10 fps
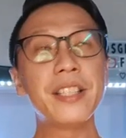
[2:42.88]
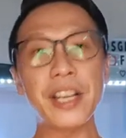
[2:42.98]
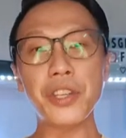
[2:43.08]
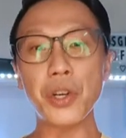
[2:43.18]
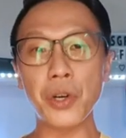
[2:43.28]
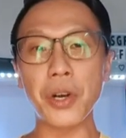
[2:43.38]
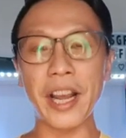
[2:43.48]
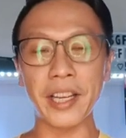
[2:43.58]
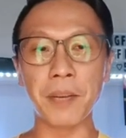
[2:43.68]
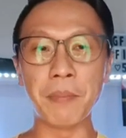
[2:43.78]
years old
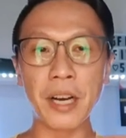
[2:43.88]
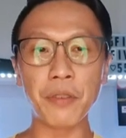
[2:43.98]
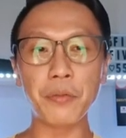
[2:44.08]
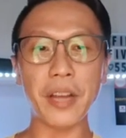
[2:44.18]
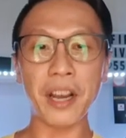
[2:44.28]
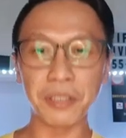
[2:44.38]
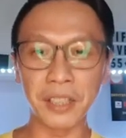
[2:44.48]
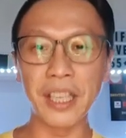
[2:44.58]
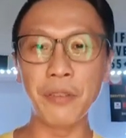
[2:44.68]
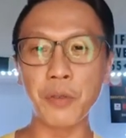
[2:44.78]
and above
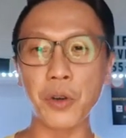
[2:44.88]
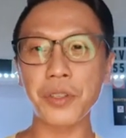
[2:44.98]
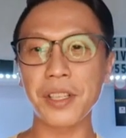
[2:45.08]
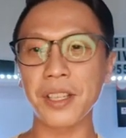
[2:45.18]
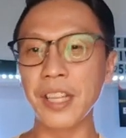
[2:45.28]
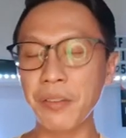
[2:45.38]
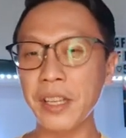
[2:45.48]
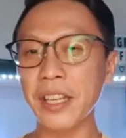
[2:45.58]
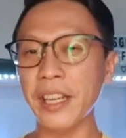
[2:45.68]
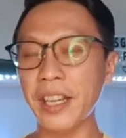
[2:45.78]
elderly folks
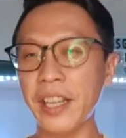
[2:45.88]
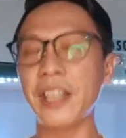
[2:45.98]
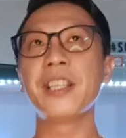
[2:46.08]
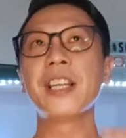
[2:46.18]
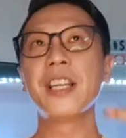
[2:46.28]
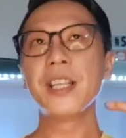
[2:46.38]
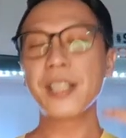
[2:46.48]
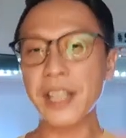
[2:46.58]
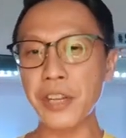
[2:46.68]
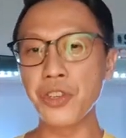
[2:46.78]
living in
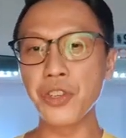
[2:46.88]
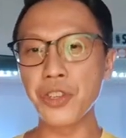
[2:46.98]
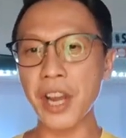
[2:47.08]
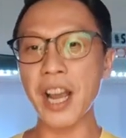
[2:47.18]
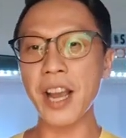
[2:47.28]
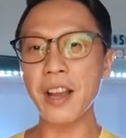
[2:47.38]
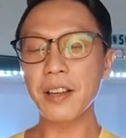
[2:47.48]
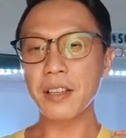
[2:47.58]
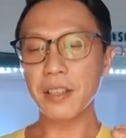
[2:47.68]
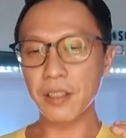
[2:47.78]
Senja,
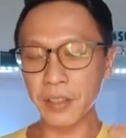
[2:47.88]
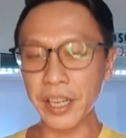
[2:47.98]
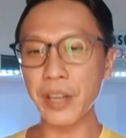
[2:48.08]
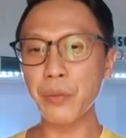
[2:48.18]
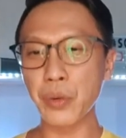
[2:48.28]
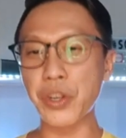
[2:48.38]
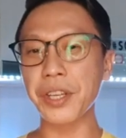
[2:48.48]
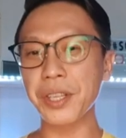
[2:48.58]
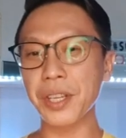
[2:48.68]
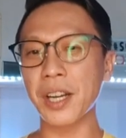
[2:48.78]
okay, which
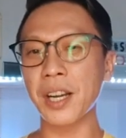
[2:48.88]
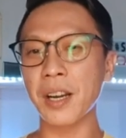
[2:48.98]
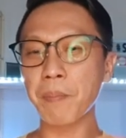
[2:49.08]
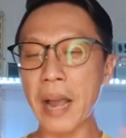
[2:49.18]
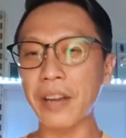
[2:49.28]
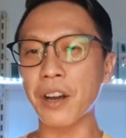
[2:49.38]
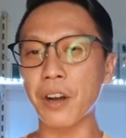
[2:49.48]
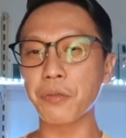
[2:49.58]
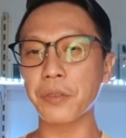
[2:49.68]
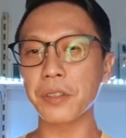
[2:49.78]
is part
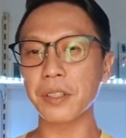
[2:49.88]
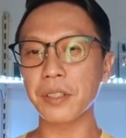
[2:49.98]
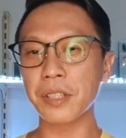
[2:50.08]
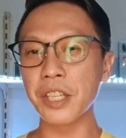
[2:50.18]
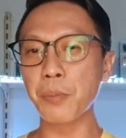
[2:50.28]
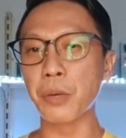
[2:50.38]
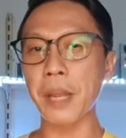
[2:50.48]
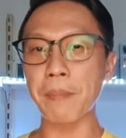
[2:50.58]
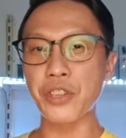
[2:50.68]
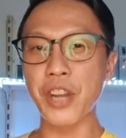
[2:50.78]
of this
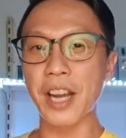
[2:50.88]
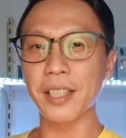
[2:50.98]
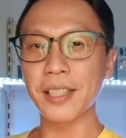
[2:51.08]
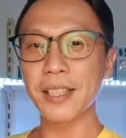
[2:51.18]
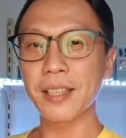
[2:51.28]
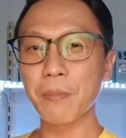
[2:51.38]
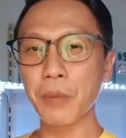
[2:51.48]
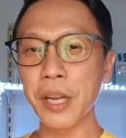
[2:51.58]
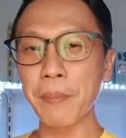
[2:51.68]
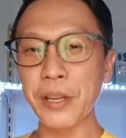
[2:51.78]
Bukit
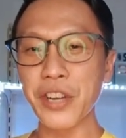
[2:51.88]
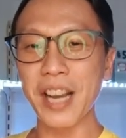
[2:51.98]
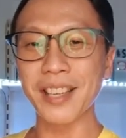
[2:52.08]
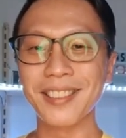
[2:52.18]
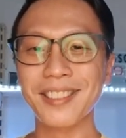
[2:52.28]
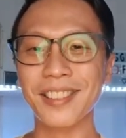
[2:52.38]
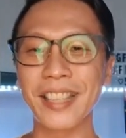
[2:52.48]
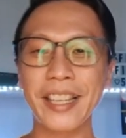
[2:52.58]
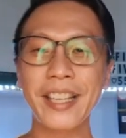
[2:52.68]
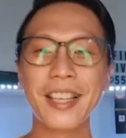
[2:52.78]
Panjang.
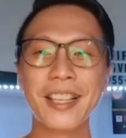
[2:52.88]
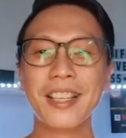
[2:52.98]
Okay,